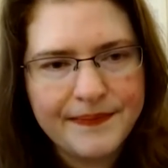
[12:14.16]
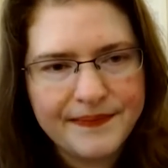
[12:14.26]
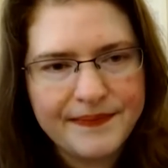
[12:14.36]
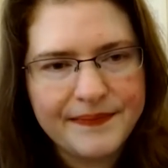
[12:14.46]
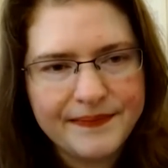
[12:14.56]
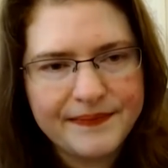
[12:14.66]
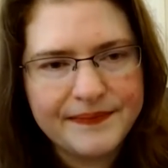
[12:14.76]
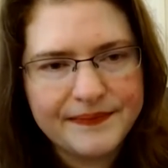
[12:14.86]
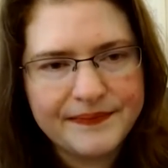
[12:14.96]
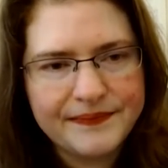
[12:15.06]

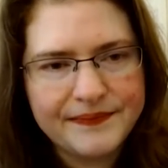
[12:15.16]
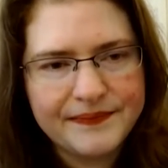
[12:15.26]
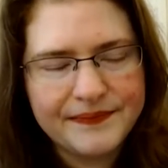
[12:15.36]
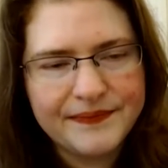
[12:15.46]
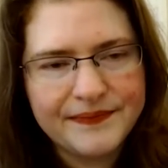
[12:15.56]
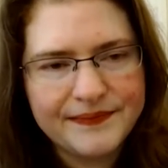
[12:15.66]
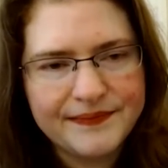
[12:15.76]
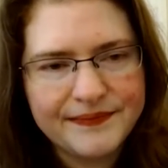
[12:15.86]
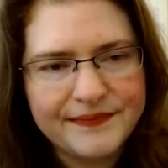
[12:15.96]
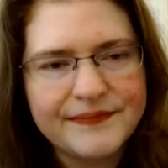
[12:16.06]

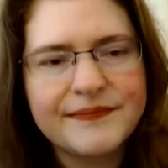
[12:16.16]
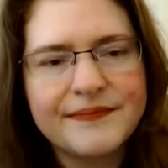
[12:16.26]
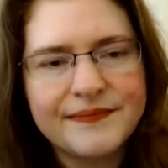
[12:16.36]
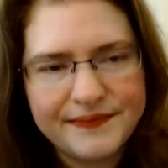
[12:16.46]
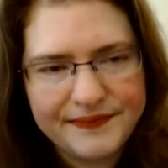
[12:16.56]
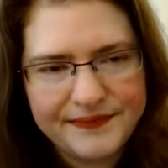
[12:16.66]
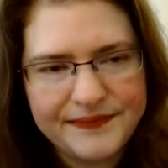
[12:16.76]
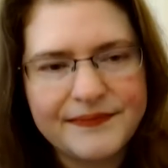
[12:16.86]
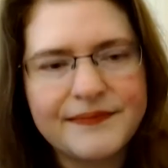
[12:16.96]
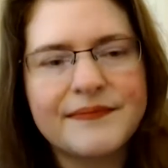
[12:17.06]

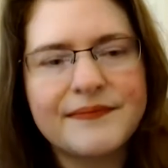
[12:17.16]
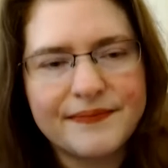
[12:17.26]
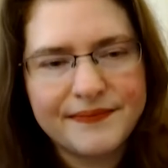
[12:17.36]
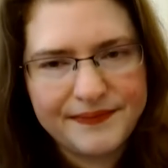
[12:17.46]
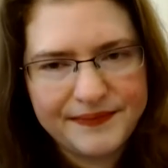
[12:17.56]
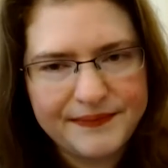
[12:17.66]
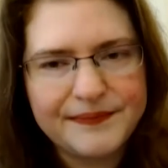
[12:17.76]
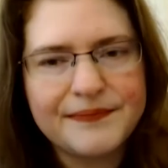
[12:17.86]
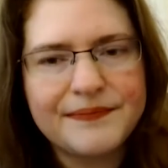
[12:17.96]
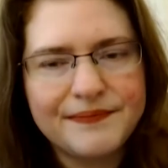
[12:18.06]

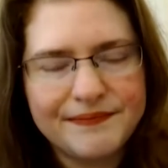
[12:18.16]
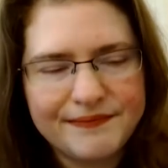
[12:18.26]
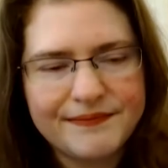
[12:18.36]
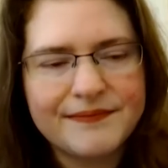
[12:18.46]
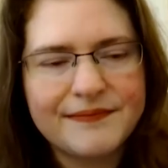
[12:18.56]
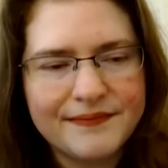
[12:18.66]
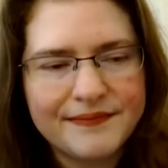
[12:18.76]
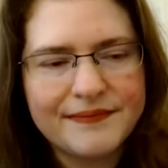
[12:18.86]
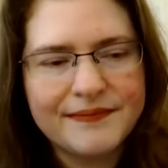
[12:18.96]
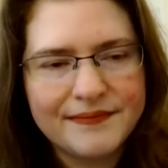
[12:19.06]

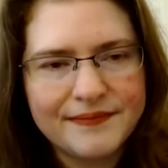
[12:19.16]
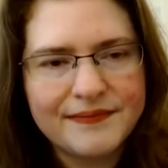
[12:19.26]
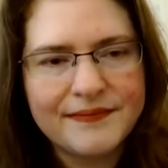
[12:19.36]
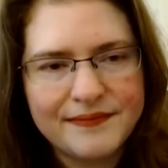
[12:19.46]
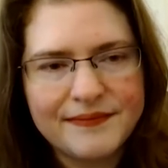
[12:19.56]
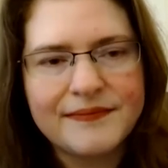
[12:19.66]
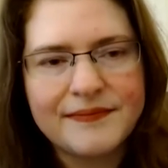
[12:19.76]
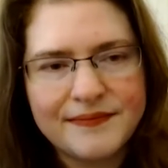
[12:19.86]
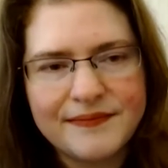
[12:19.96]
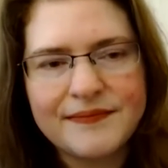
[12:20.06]

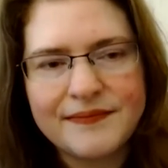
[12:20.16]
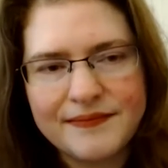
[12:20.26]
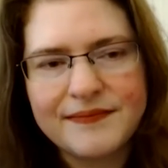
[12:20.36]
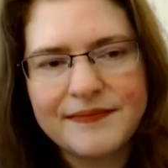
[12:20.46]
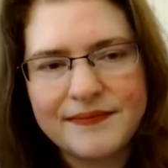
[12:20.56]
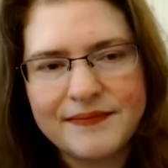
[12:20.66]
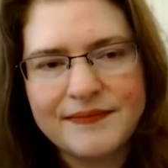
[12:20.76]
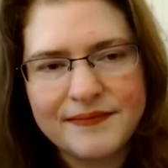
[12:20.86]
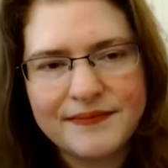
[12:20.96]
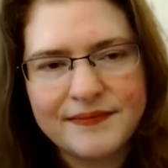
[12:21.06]

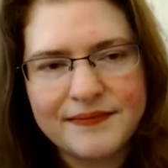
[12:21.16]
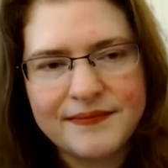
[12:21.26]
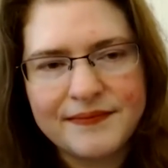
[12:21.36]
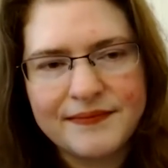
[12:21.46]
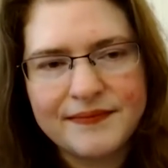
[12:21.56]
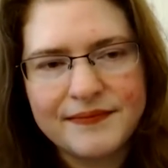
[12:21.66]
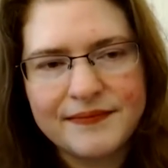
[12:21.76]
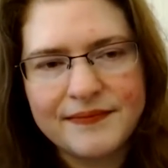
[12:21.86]
The person shown says nothing.